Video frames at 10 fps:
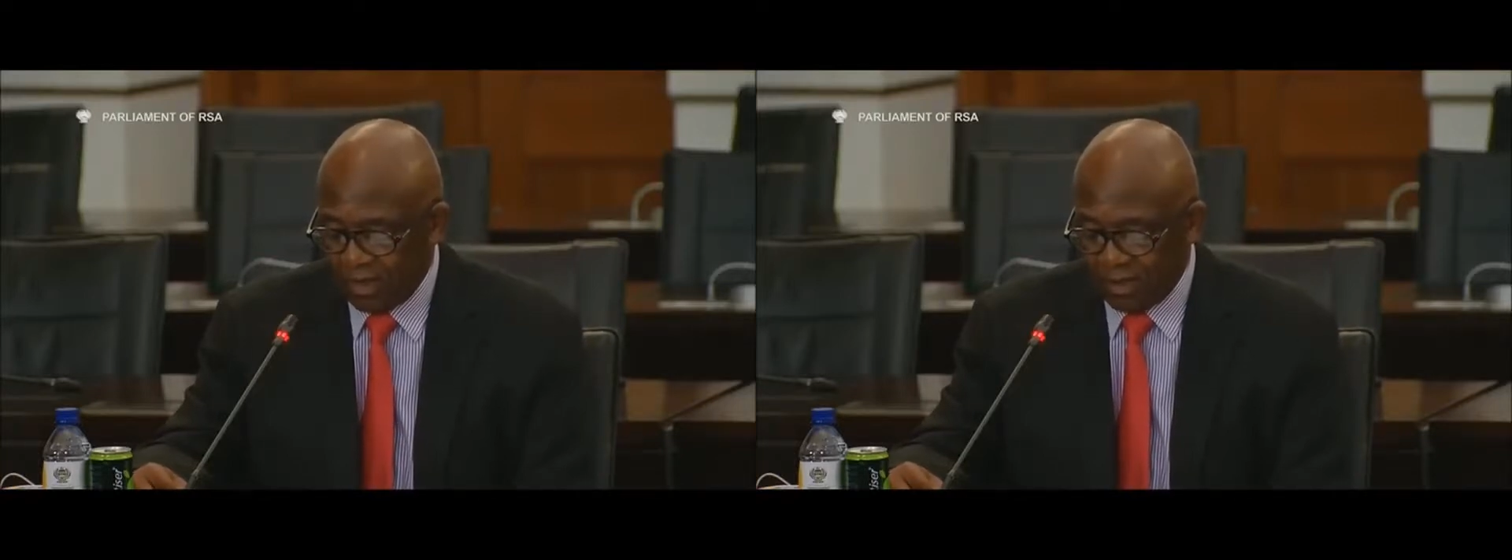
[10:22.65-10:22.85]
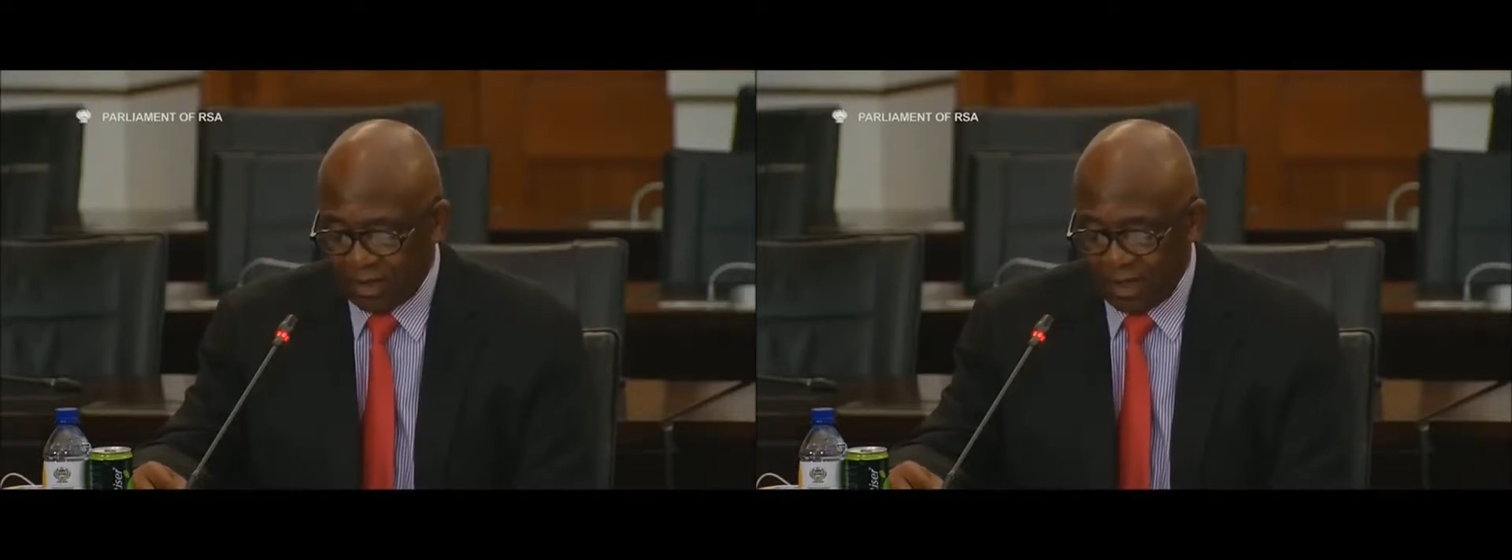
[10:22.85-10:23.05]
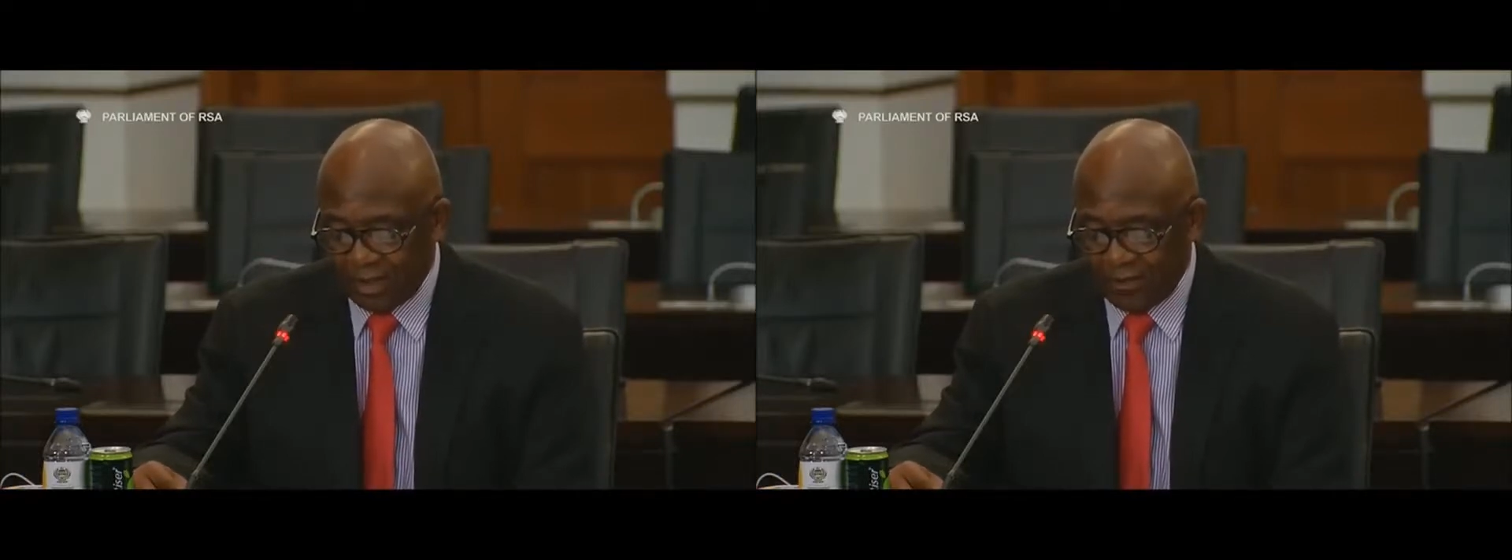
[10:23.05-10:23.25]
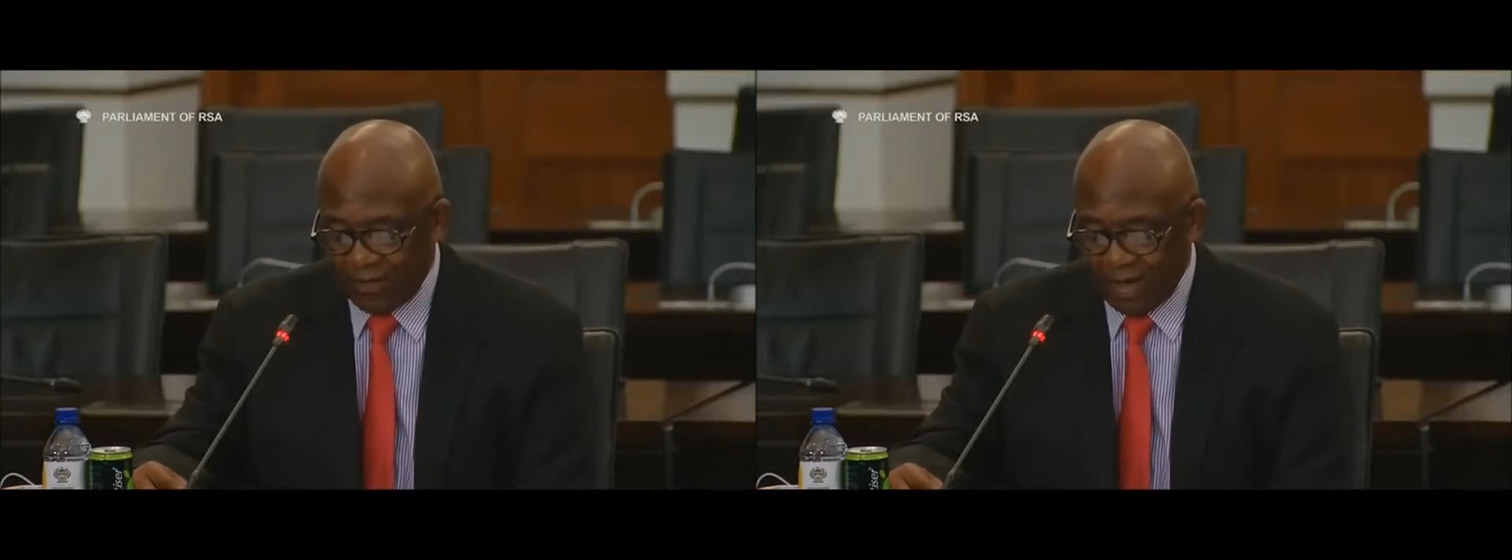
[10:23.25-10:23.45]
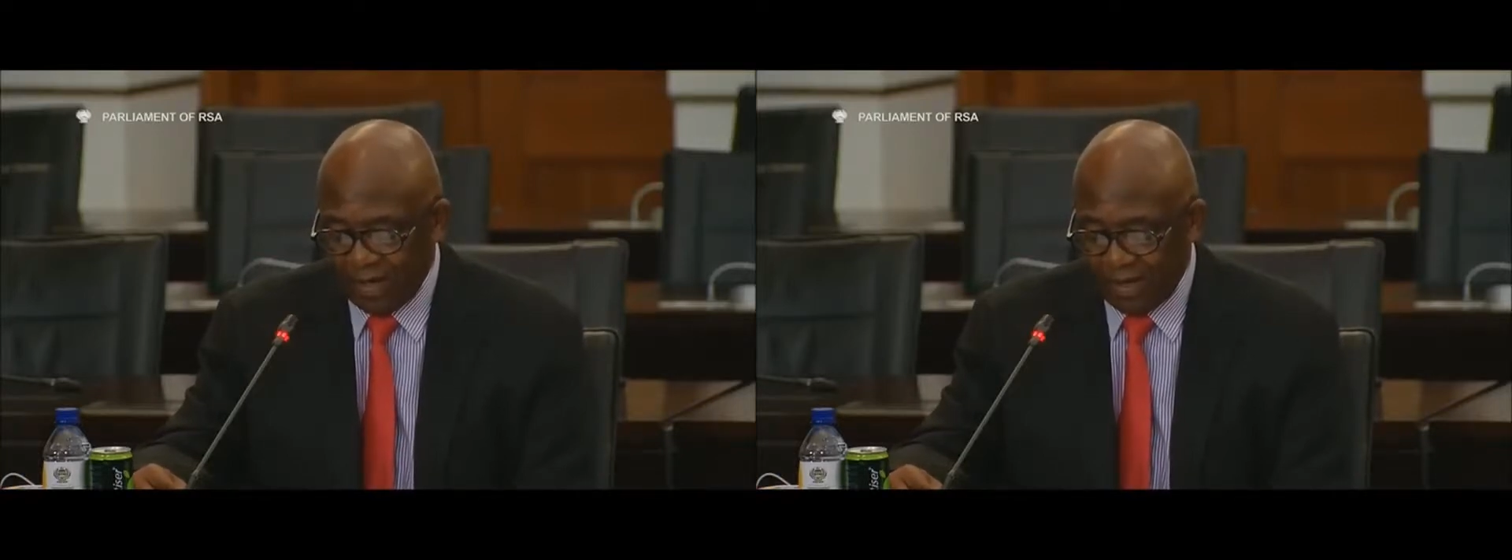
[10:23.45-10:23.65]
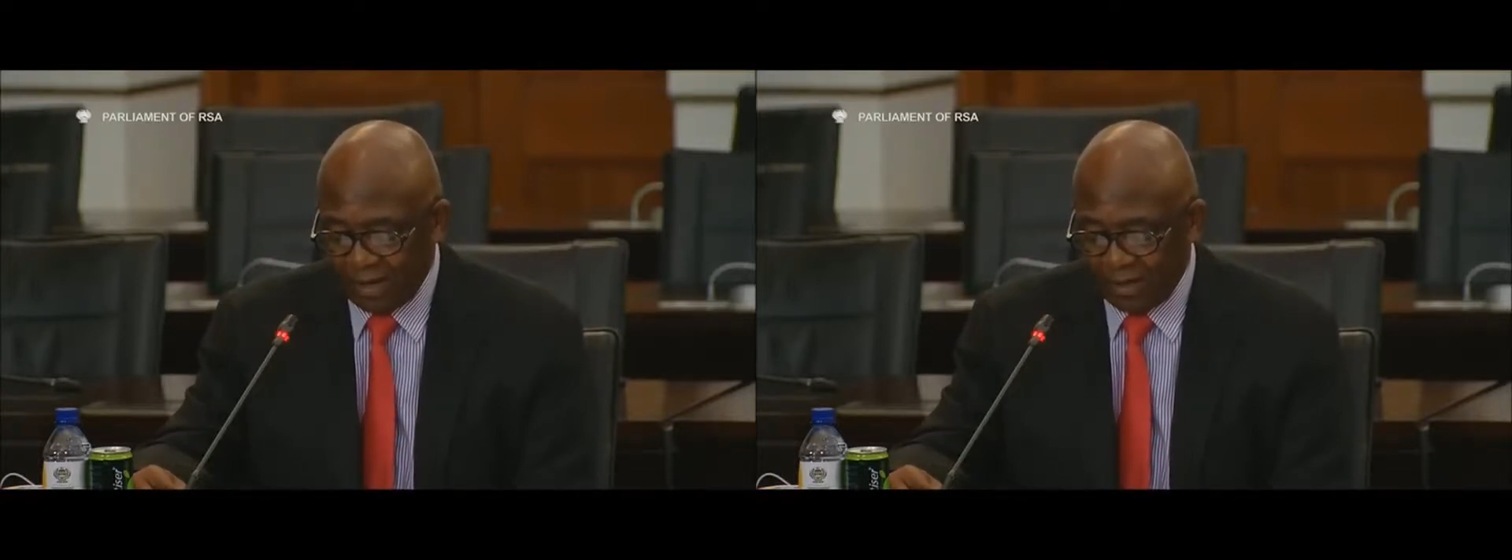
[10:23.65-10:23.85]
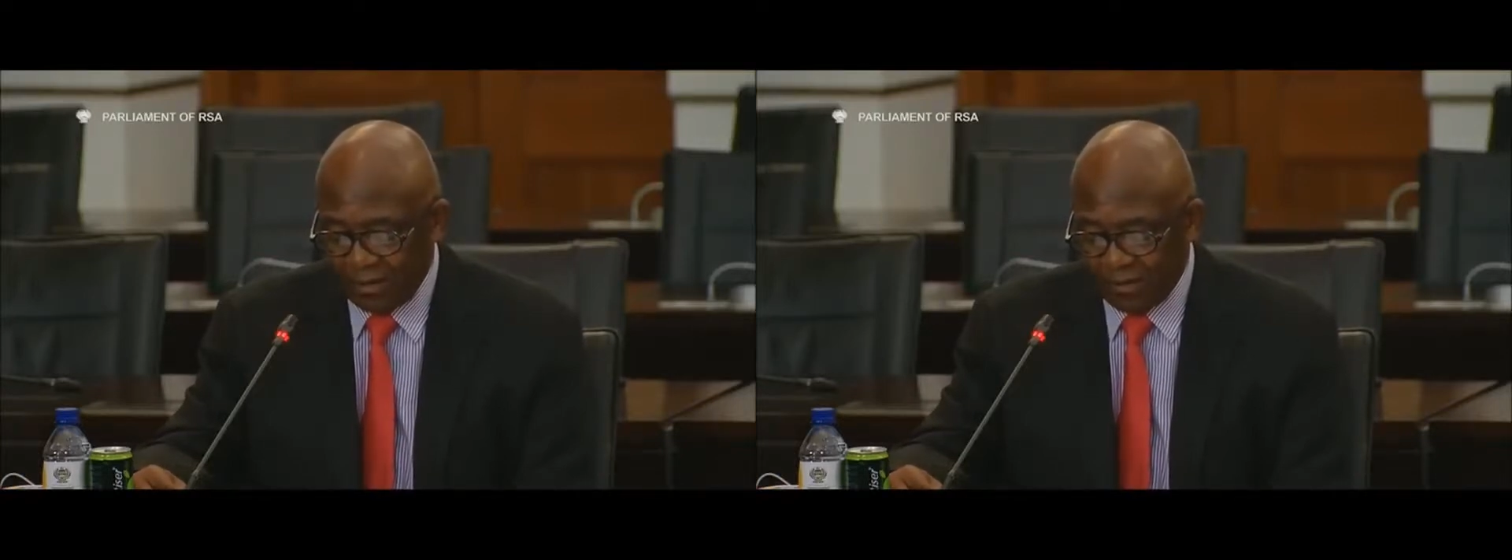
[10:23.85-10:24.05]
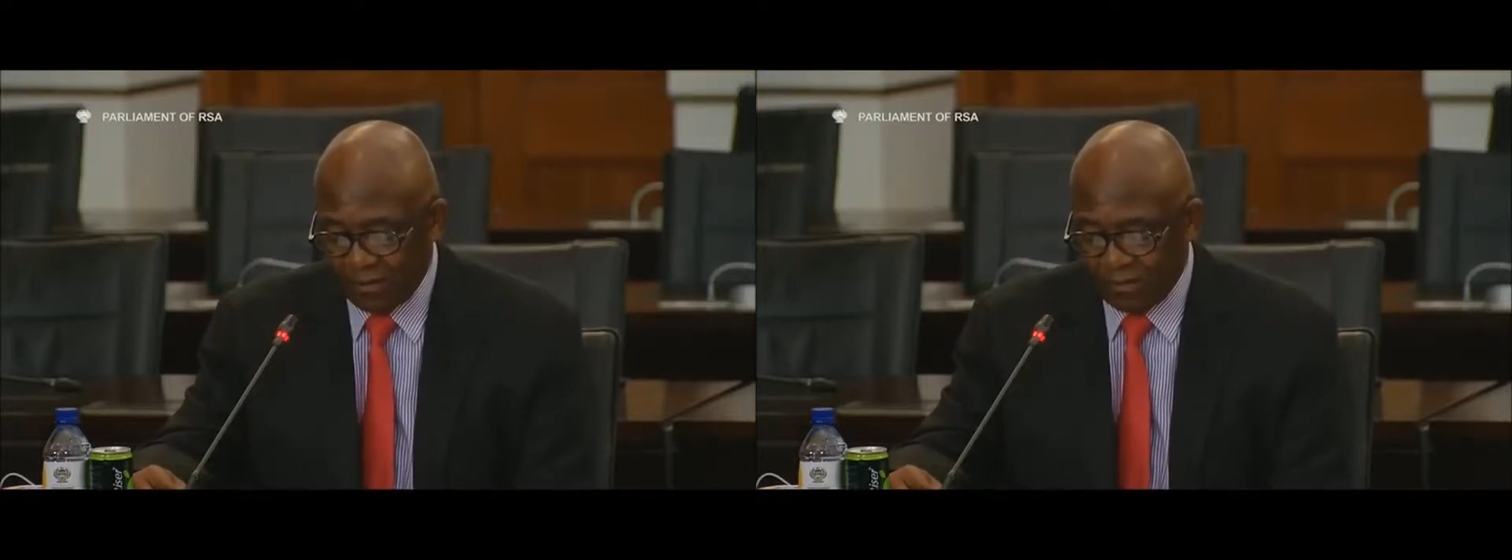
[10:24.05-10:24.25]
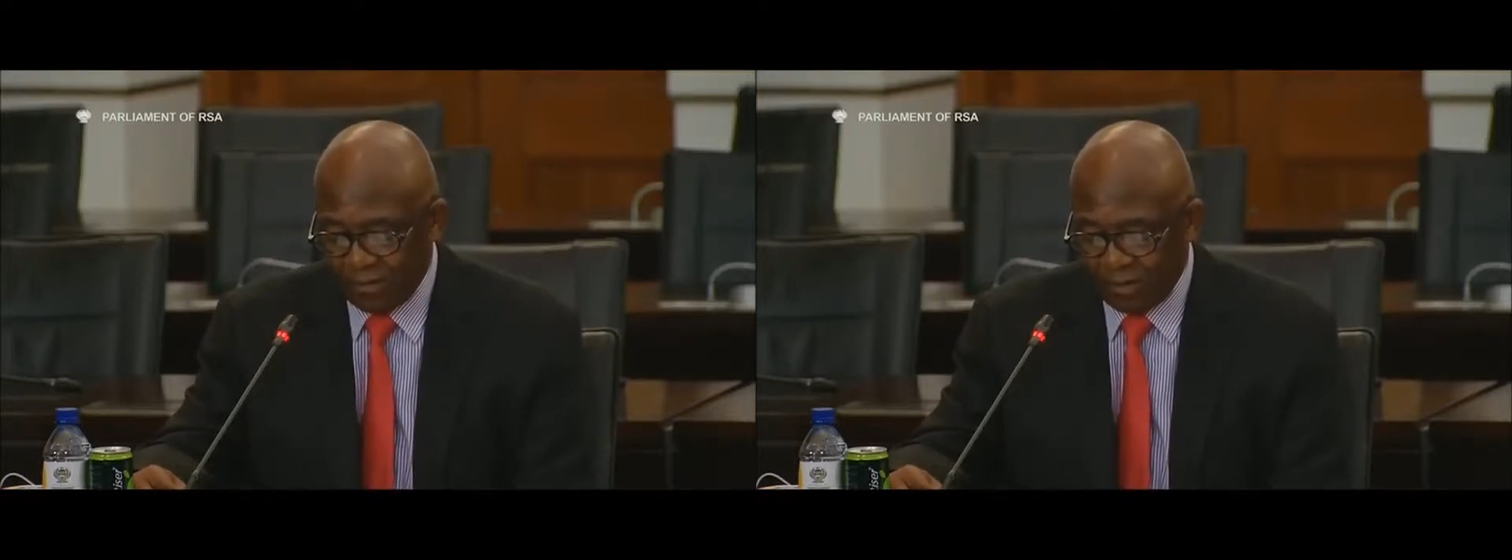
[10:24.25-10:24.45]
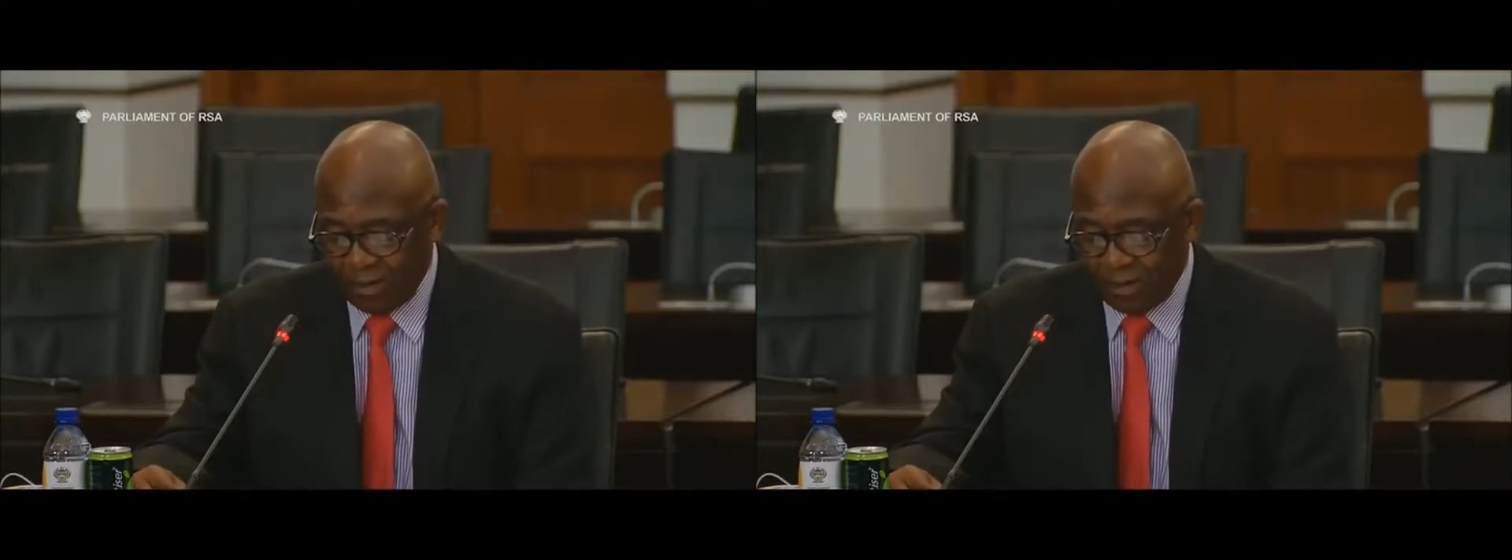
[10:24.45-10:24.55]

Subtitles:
that is, rectifying it,